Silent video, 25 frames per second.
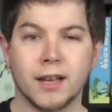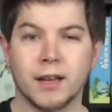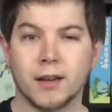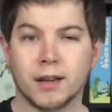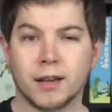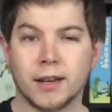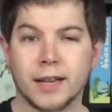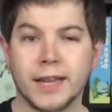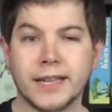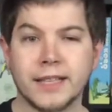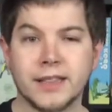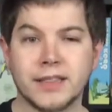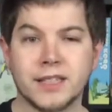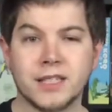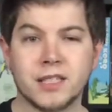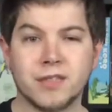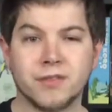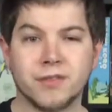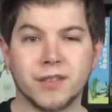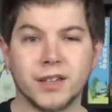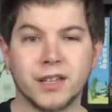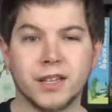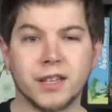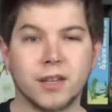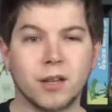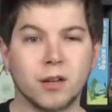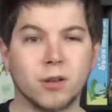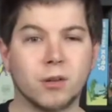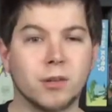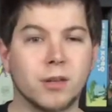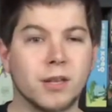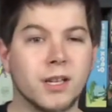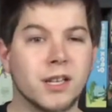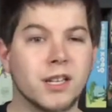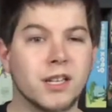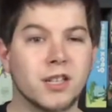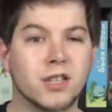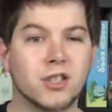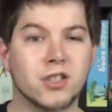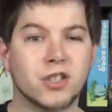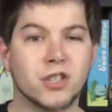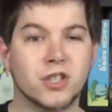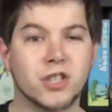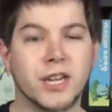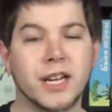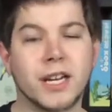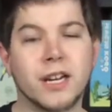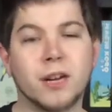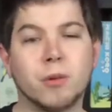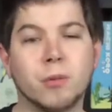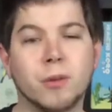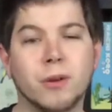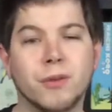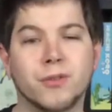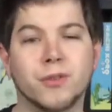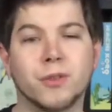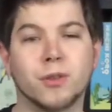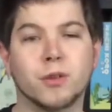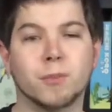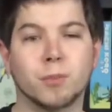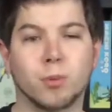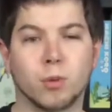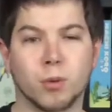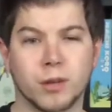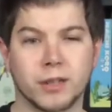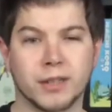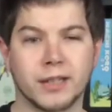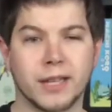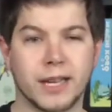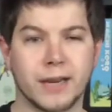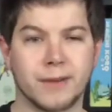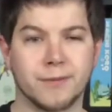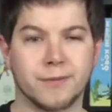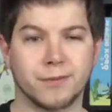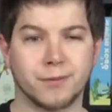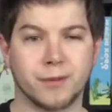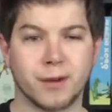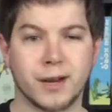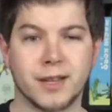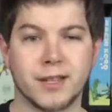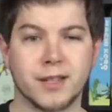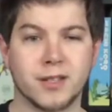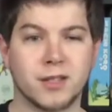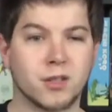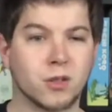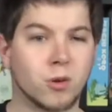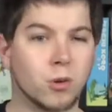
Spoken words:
Like this video, share with your board game friends,